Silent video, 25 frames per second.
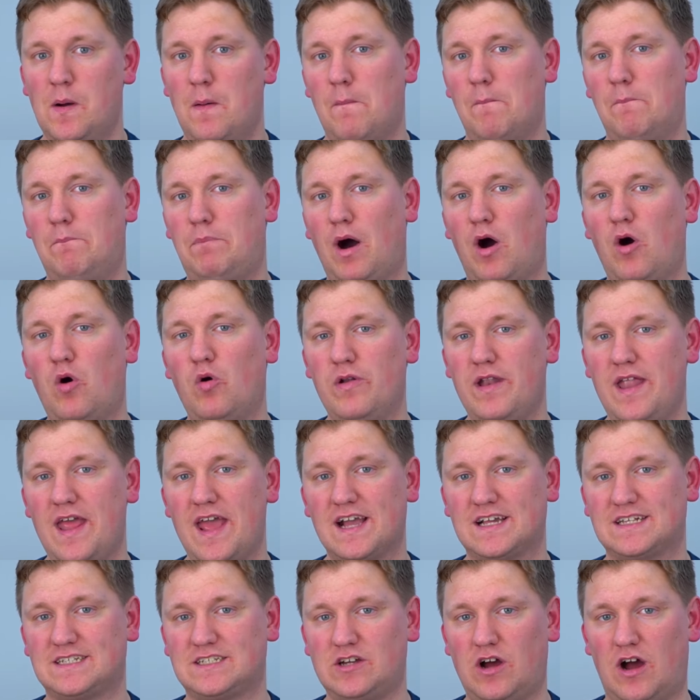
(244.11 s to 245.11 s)
Bo
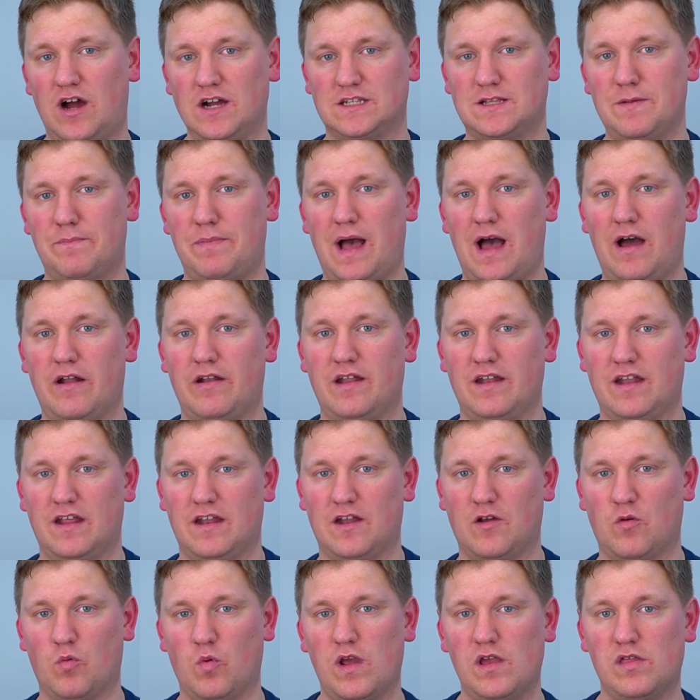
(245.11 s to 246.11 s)
Nix talked about it in
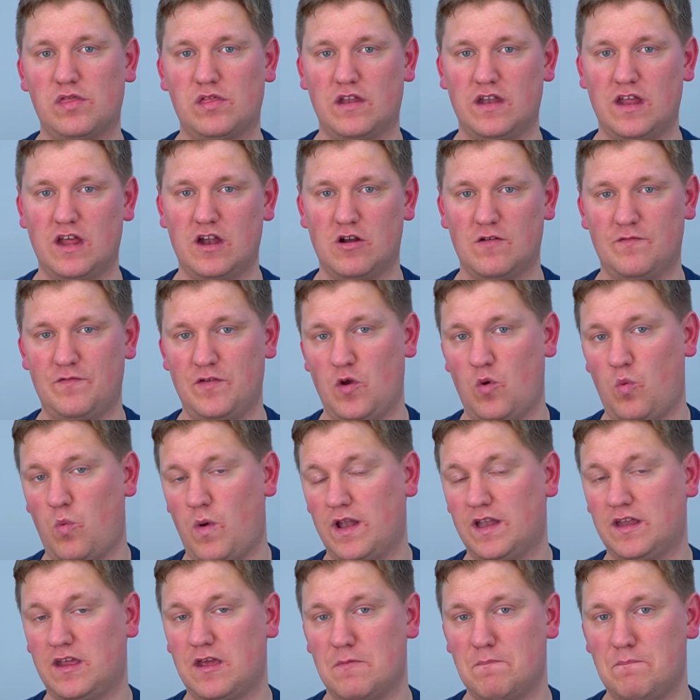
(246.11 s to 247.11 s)
a recent interview
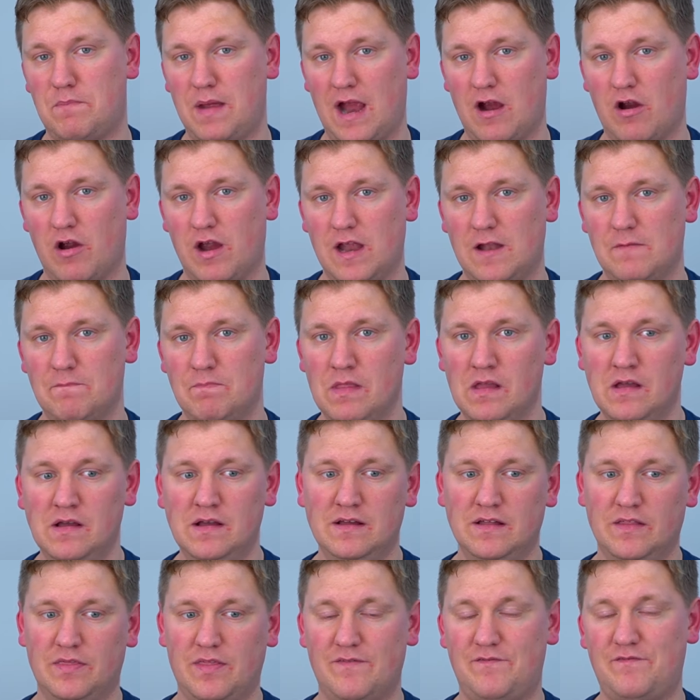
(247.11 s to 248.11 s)
when comparing
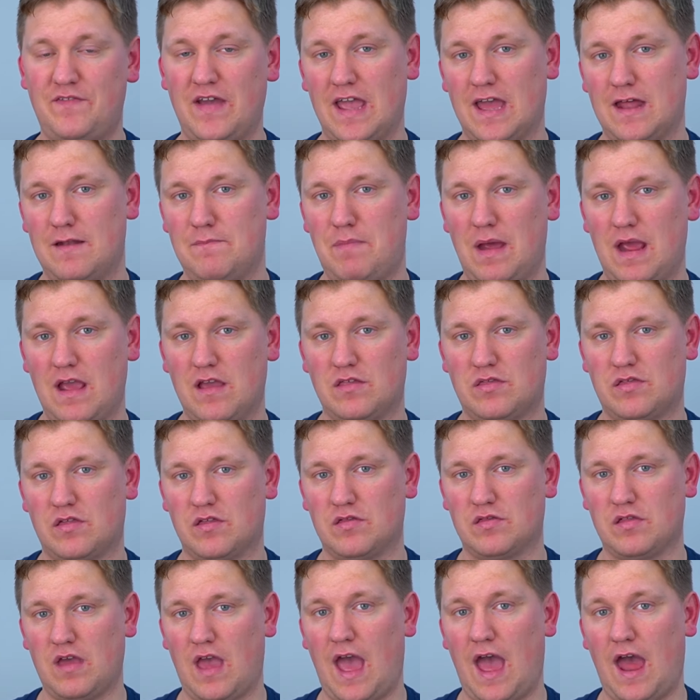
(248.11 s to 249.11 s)
the fan
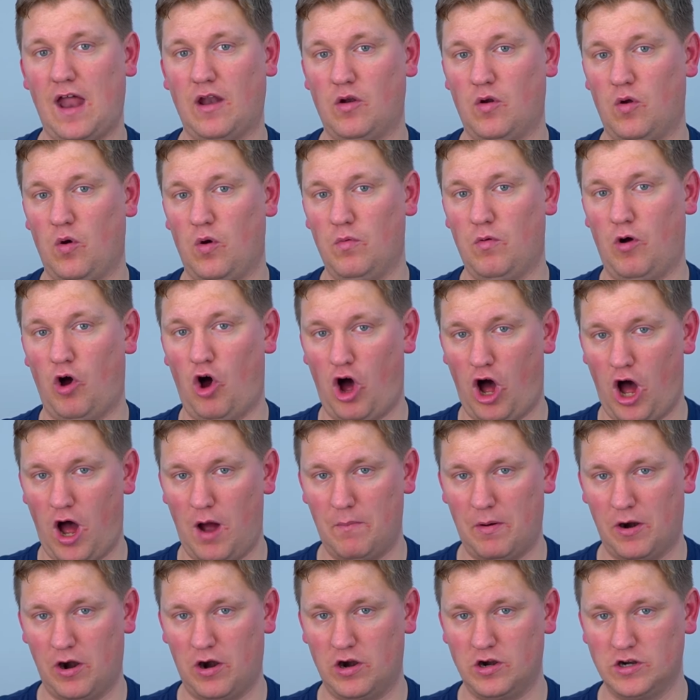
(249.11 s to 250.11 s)
bases at
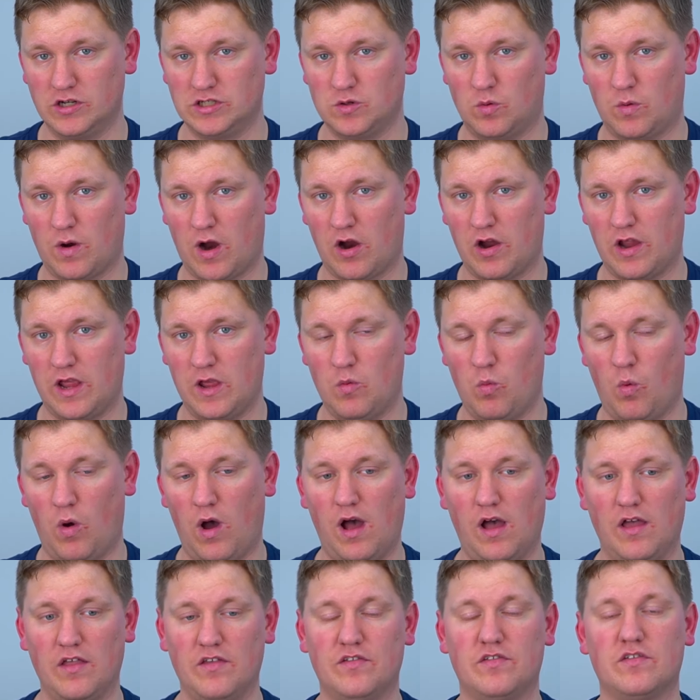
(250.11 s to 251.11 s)
Auburn to where he
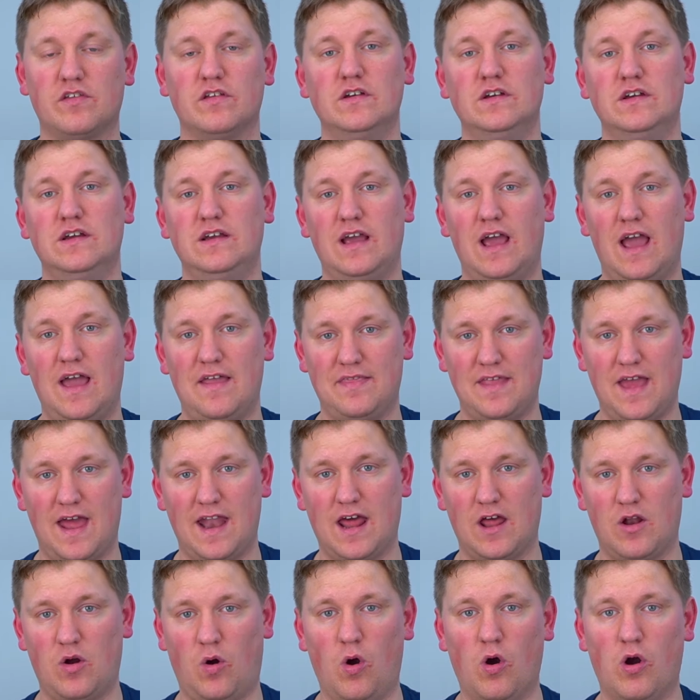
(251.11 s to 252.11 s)
was, and then
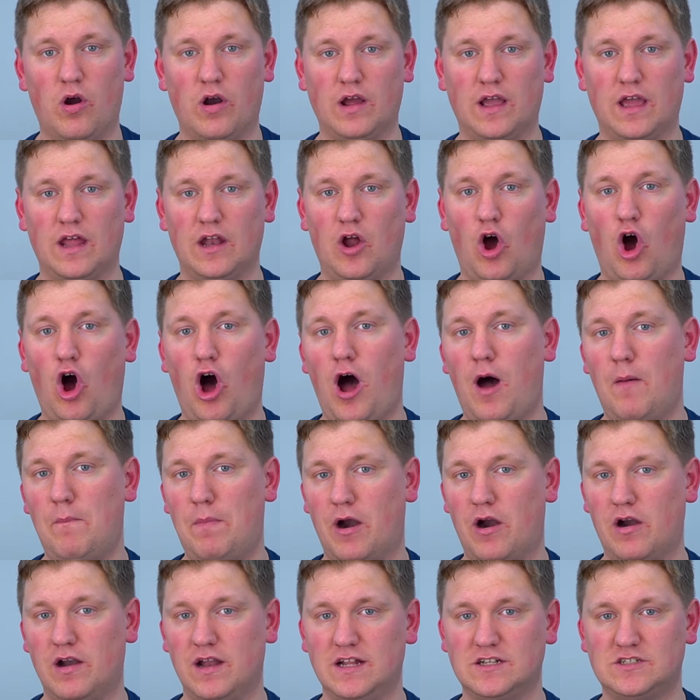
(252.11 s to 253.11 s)
at Oregon.
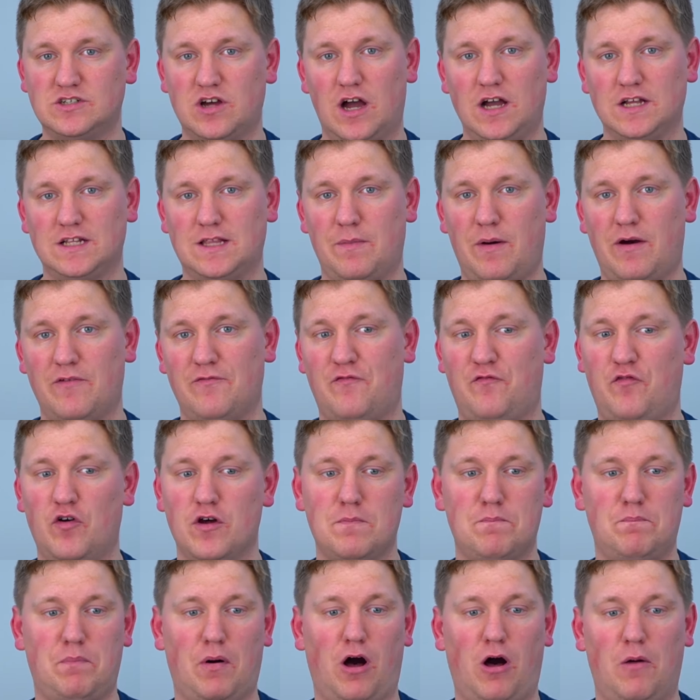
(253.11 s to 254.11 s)
Auburn, he talked about
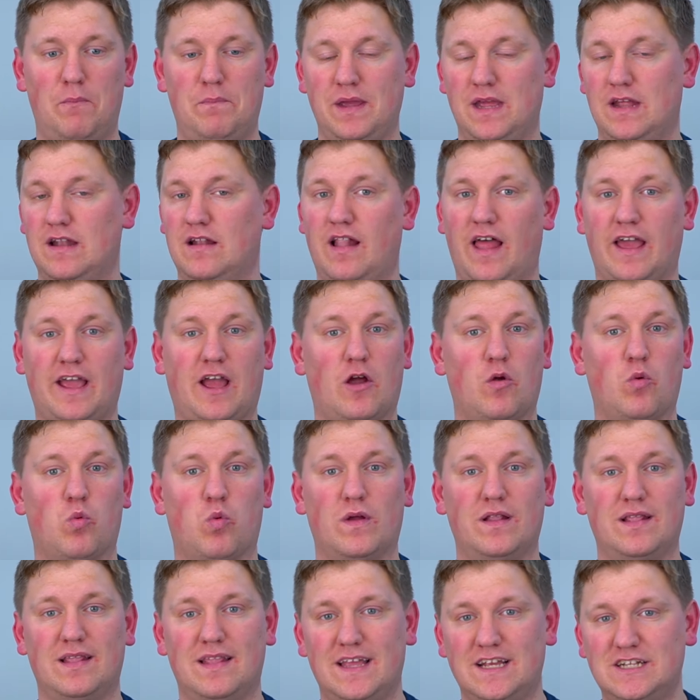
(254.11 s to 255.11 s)
football being like a
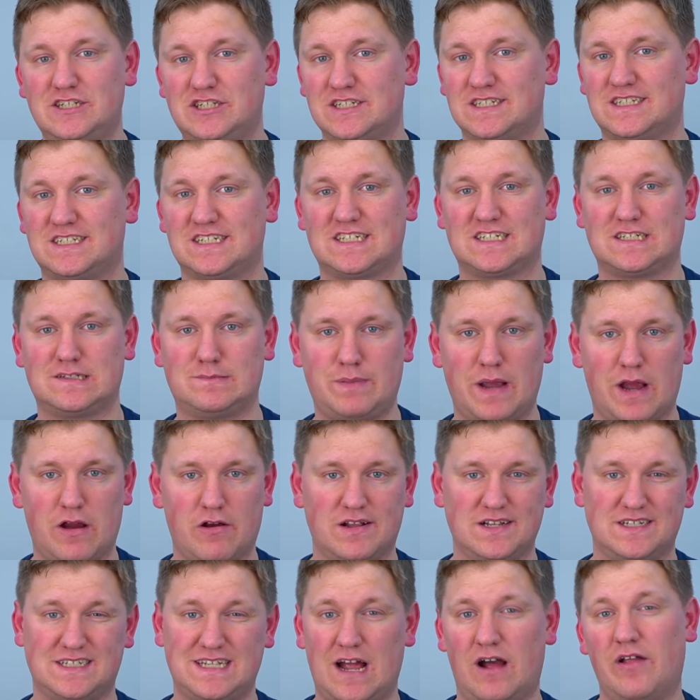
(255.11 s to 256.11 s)
religious
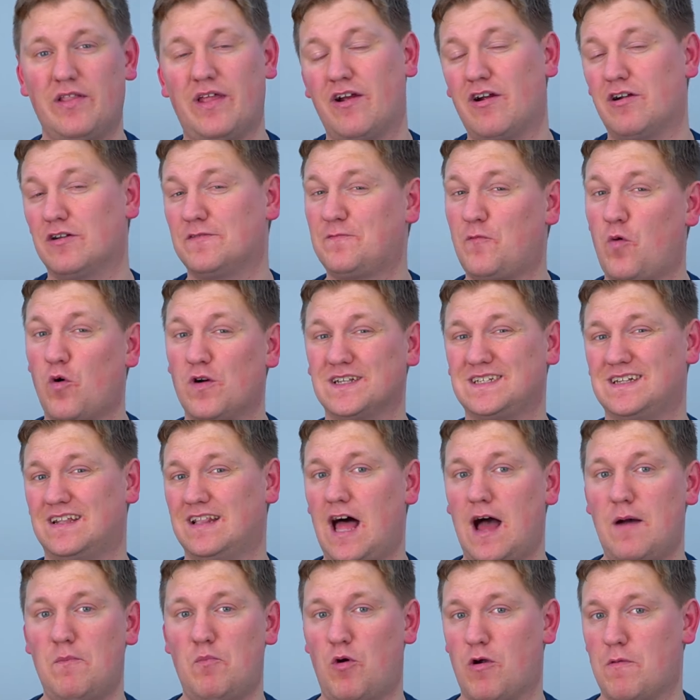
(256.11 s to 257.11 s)
experience down there. Of course, a
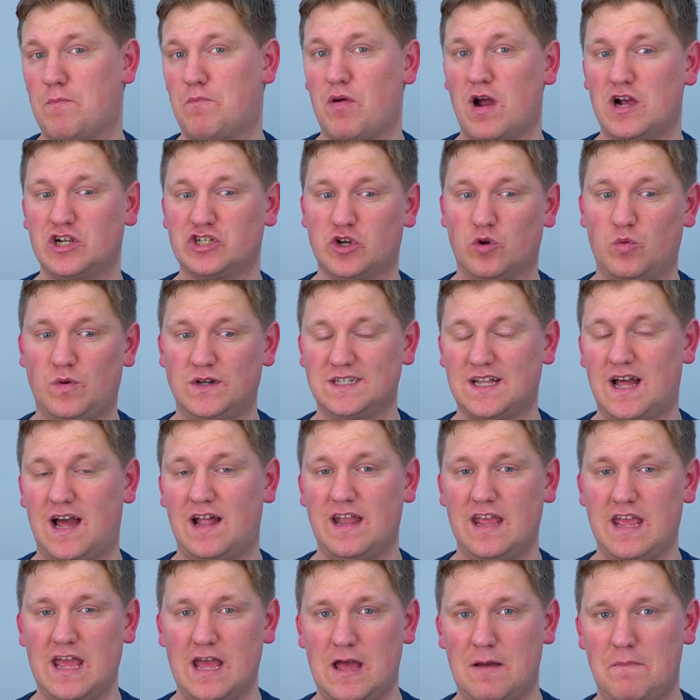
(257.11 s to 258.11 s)
lot more pressure was on
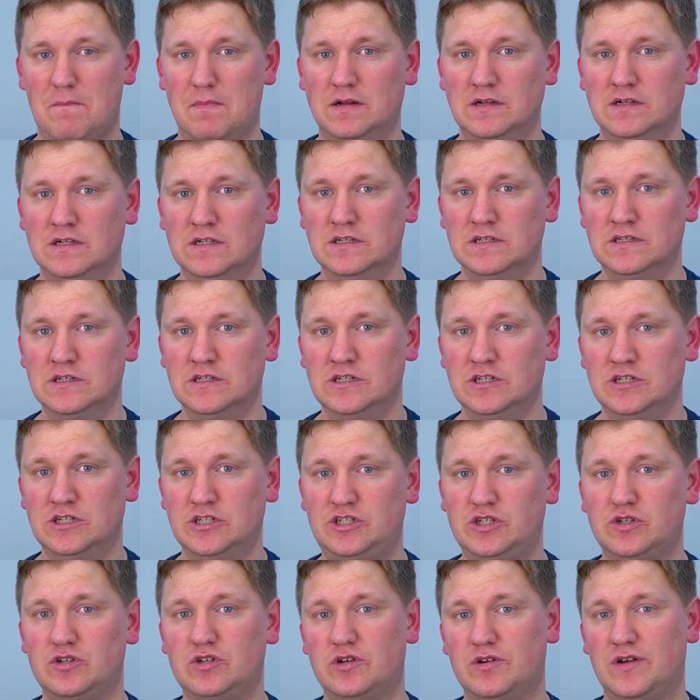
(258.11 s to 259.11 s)
him
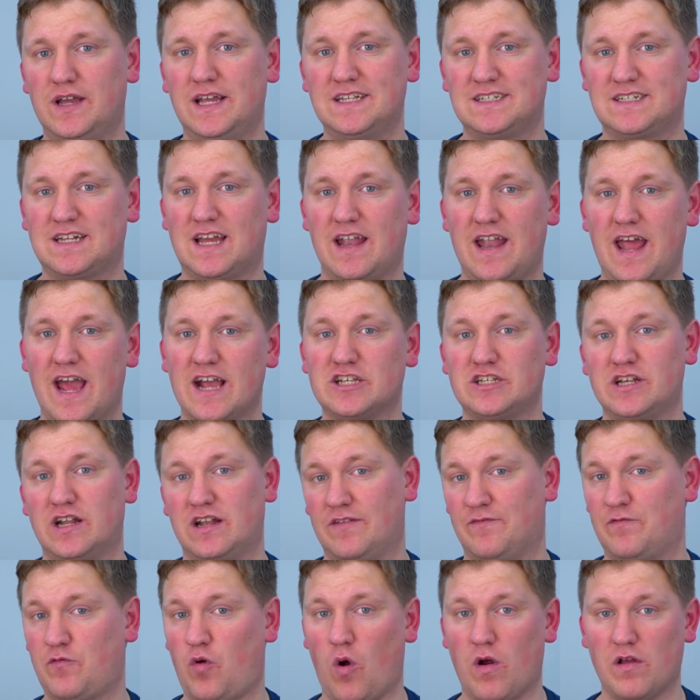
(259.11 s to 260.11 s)
due to his connection.
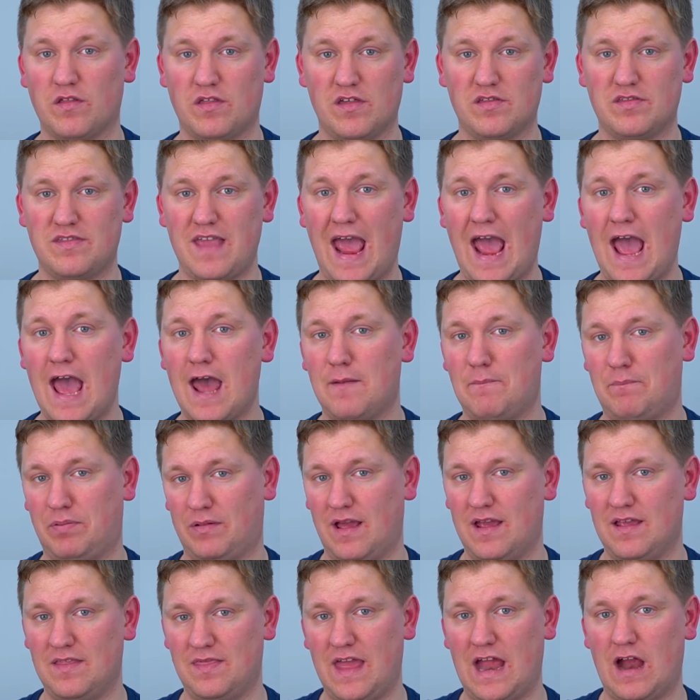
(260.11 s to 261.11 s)
Of course, his dad
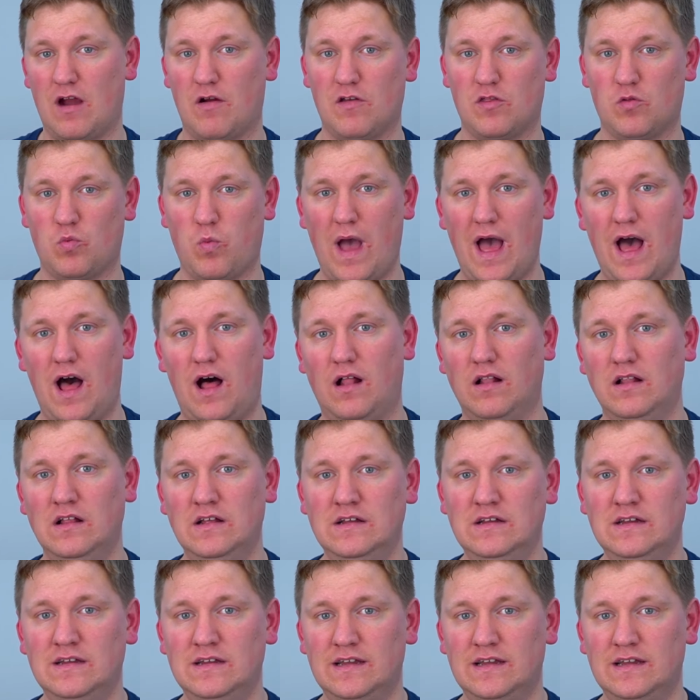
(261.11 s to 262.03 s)
played there as well.